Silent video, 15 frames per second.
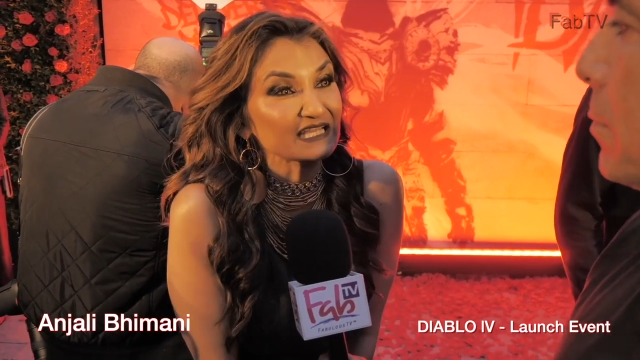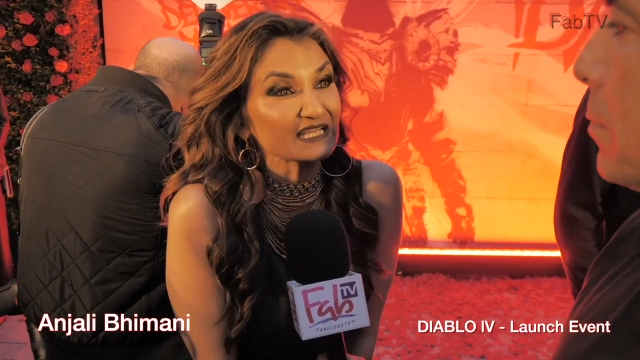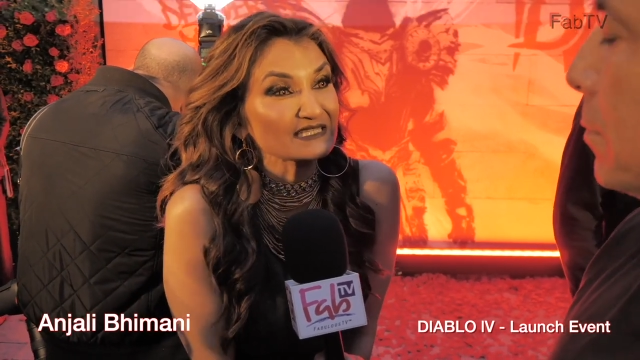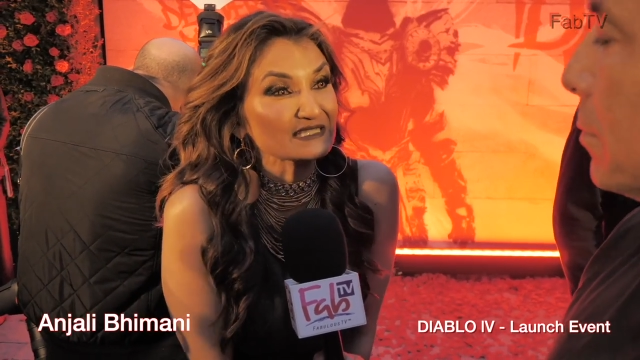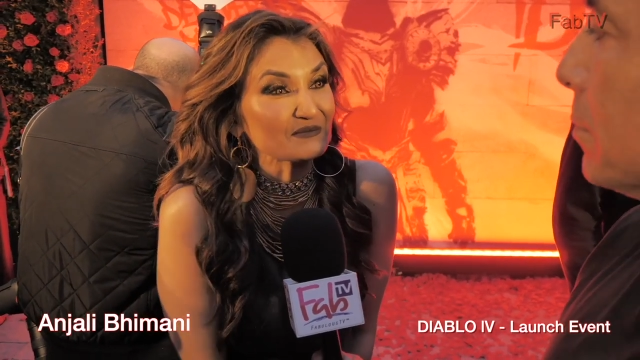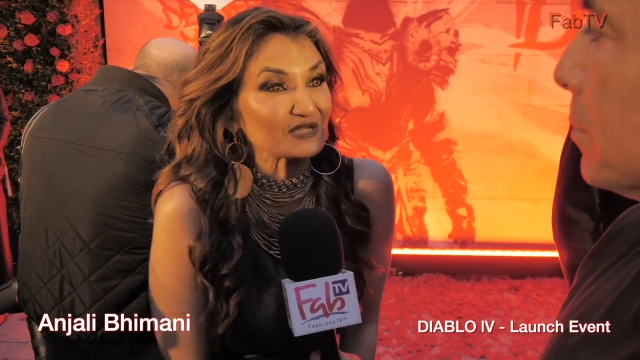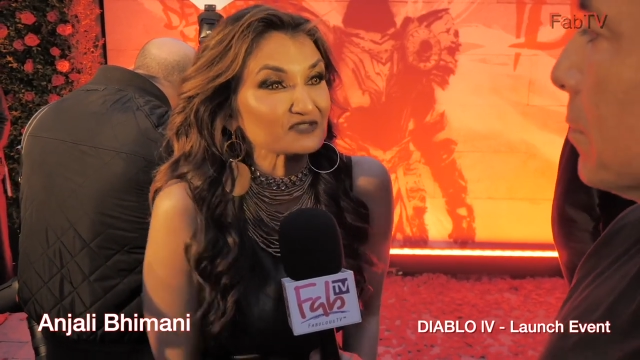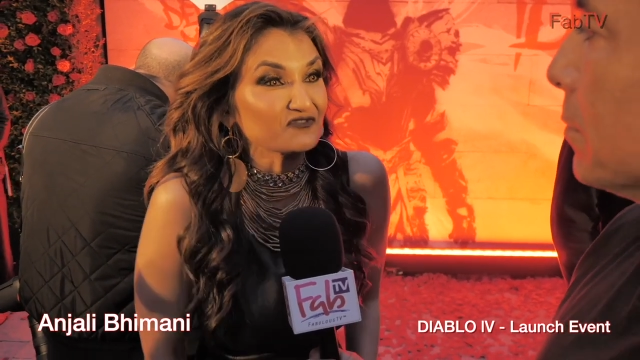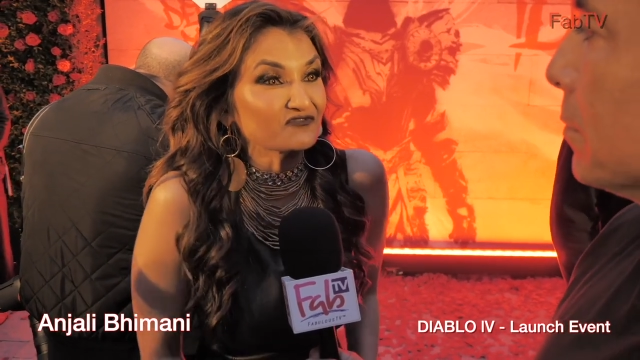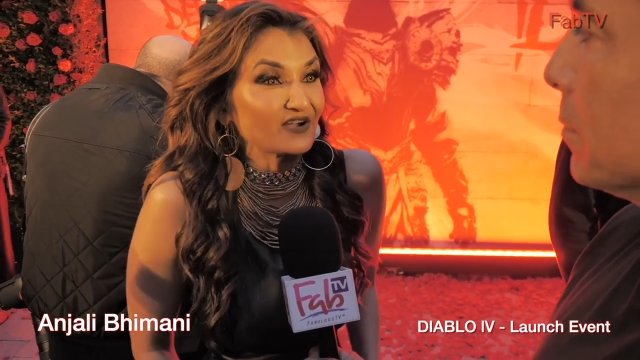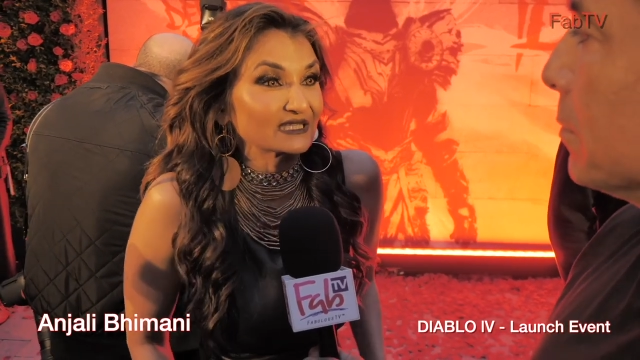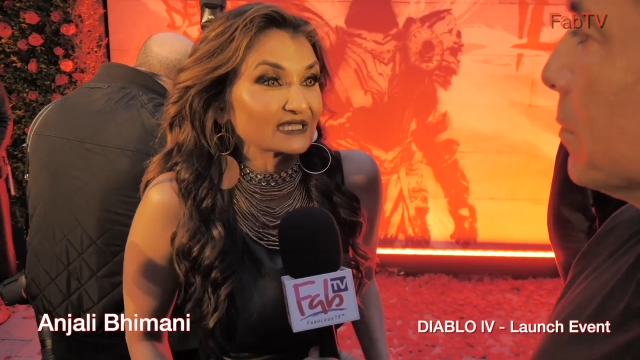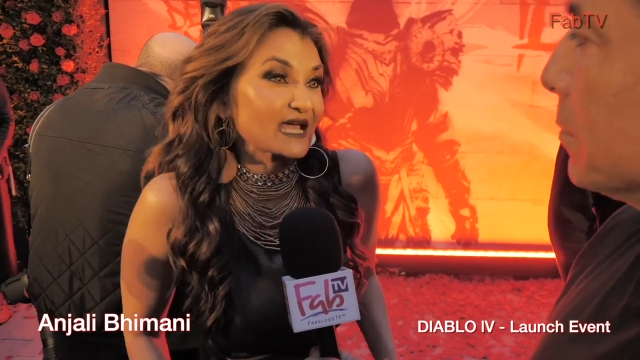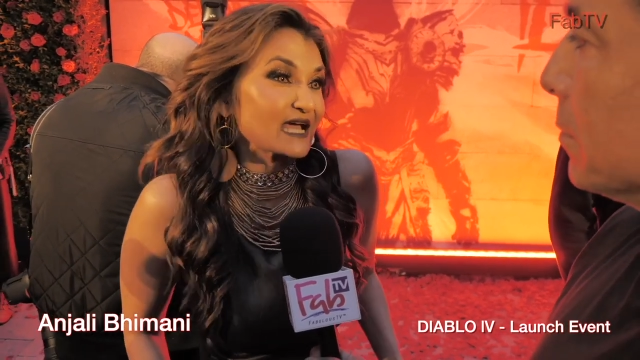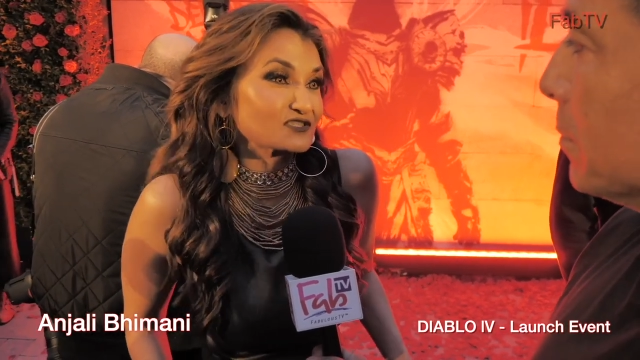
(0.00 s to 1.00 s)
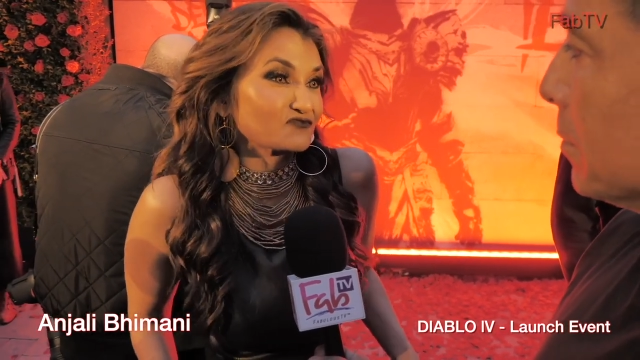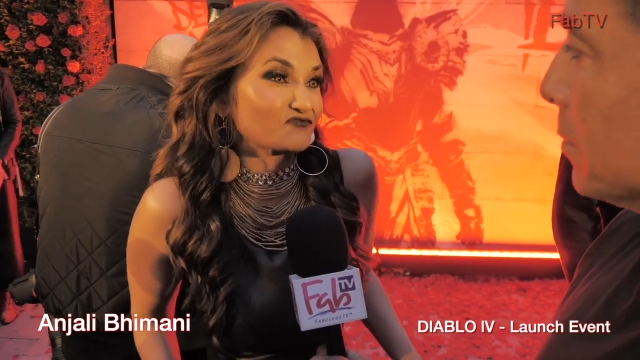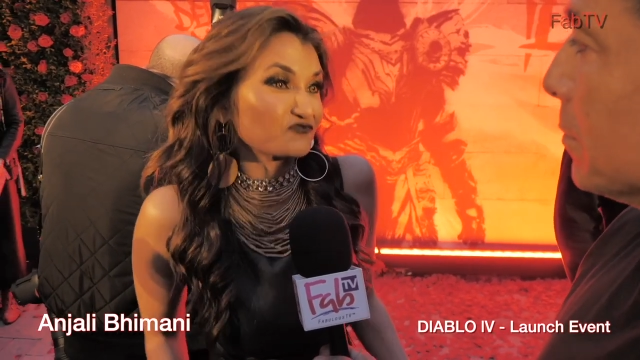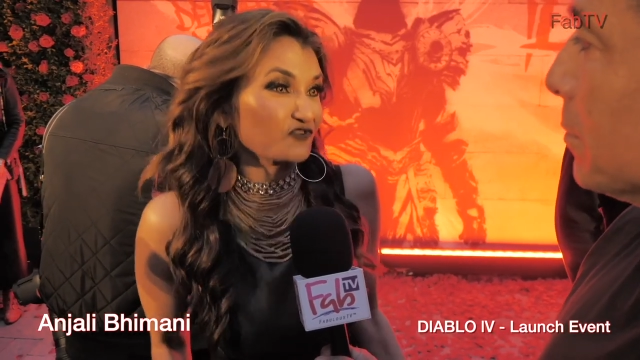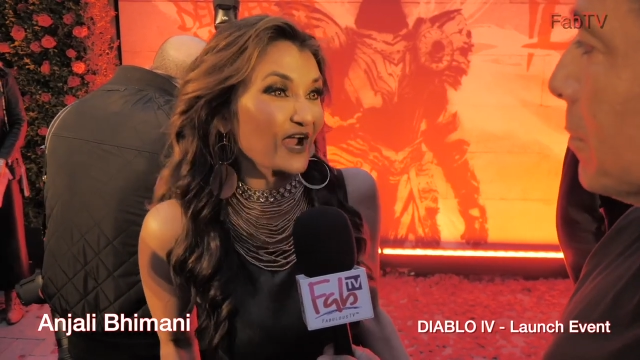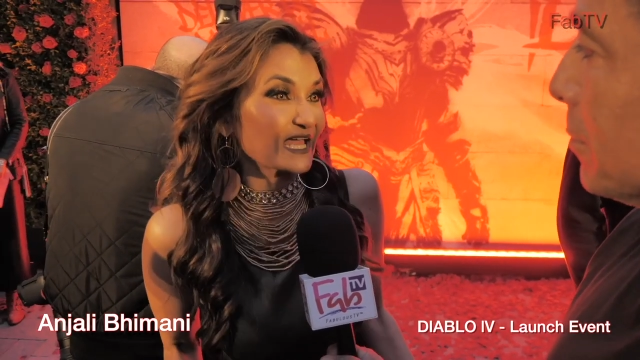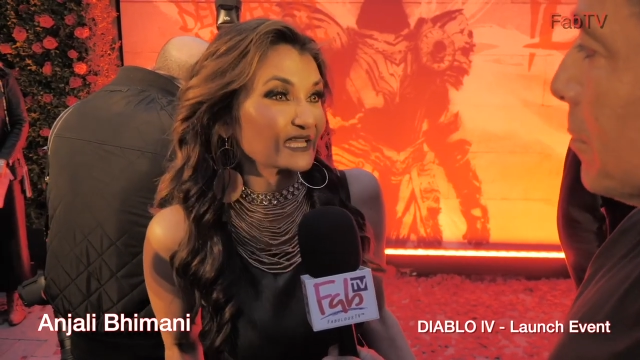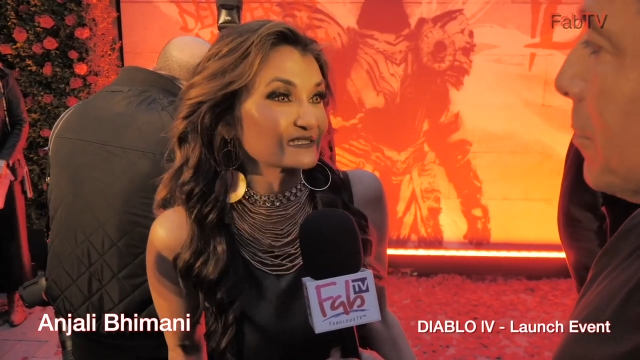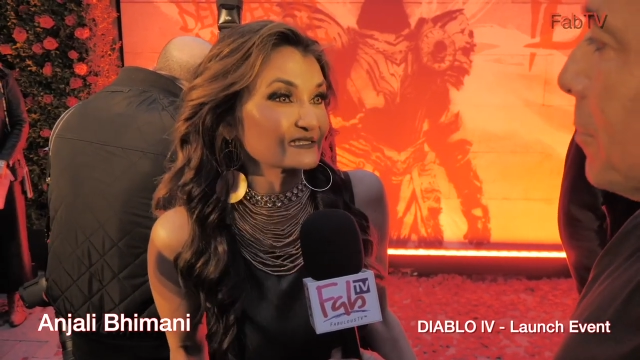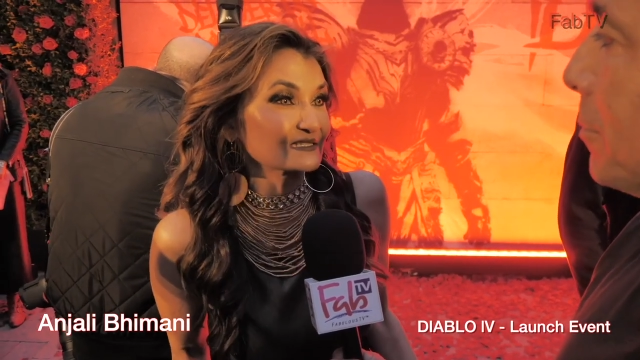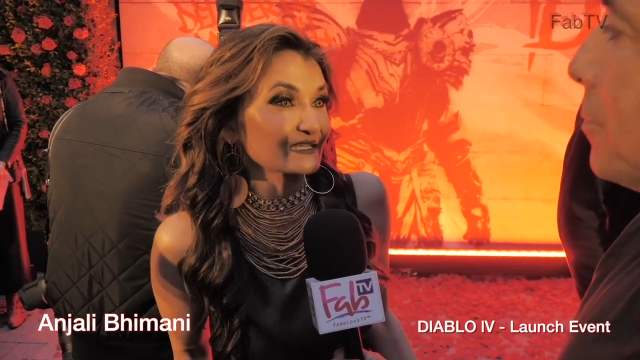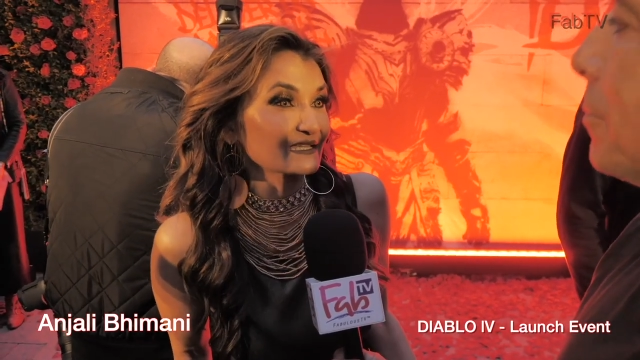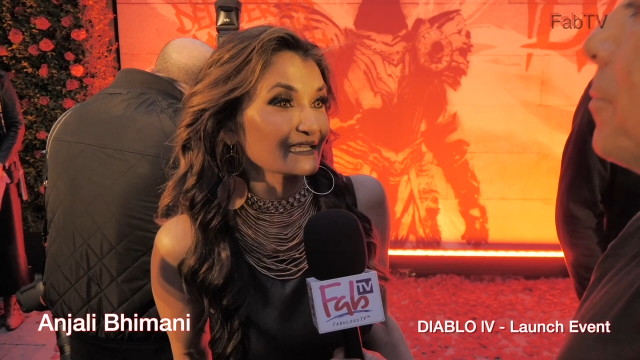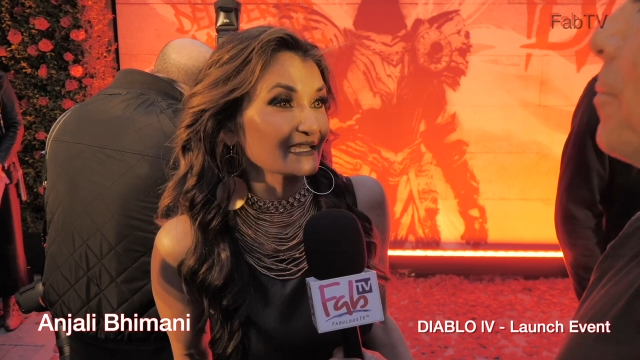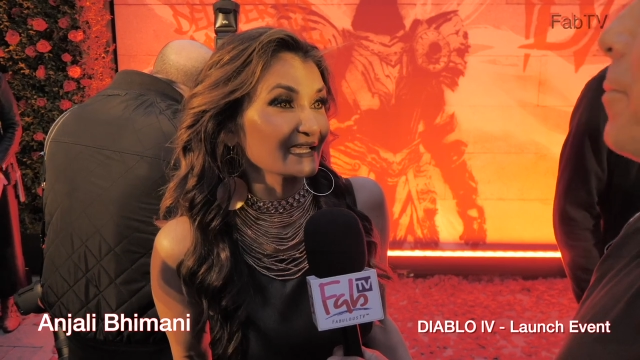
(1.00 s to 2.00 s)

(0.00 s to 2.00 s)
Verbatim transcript: because Symmetra finally has a friend